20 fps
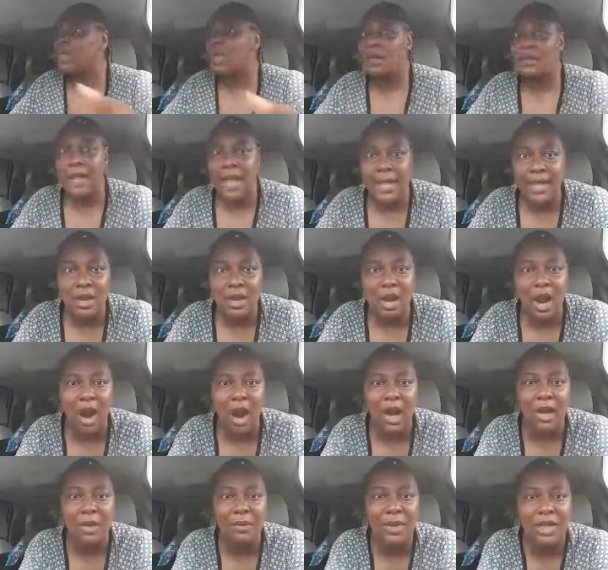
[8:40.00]
Then you
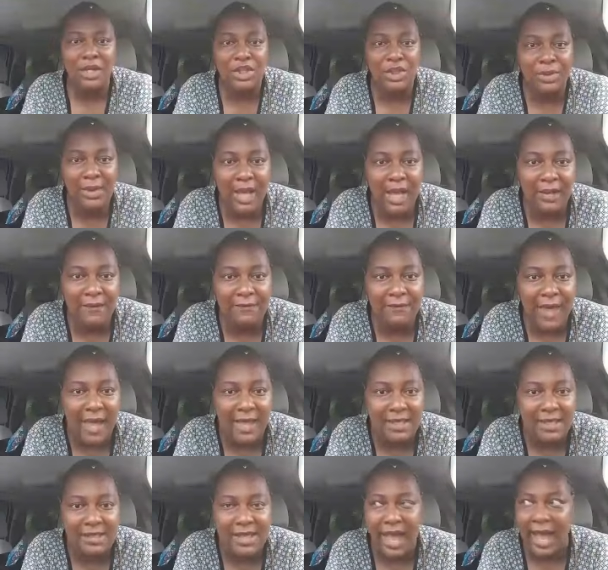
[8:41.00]
argue with a
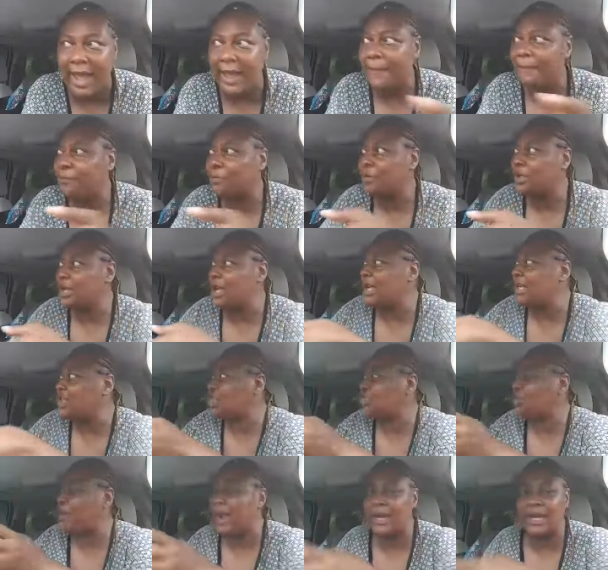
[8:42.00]
transvestite,
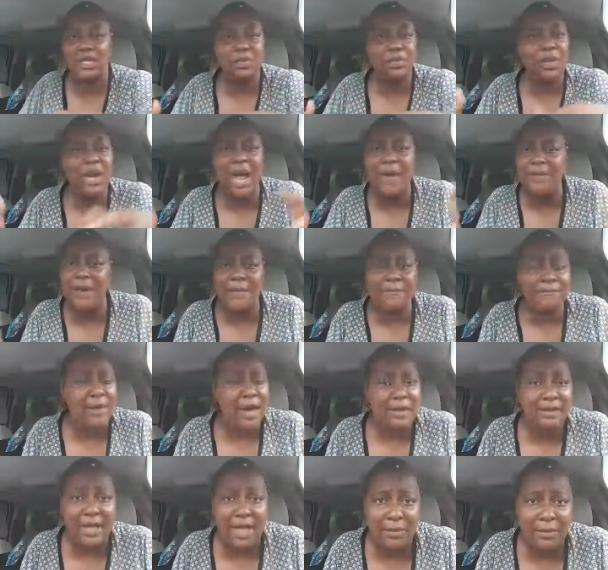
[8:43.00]
these trains, whatever the
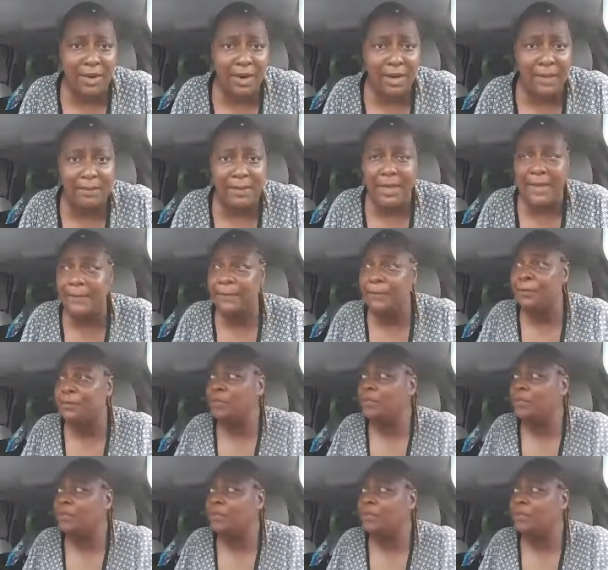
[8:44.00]
fuck they want to be.